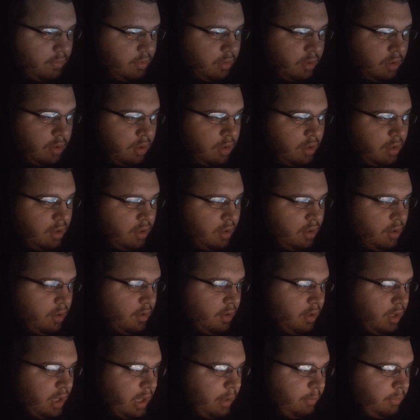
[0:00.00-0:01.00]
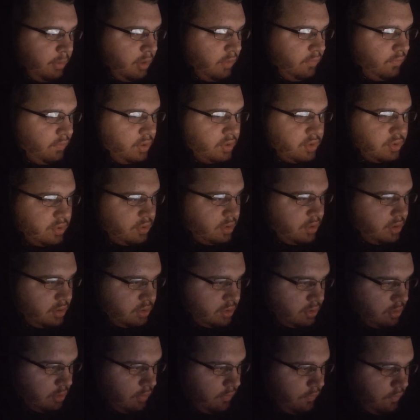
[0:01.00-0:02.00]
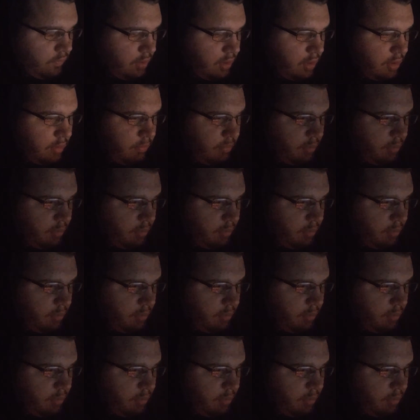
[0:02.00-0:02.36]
and I'm good friends with his girlfriend.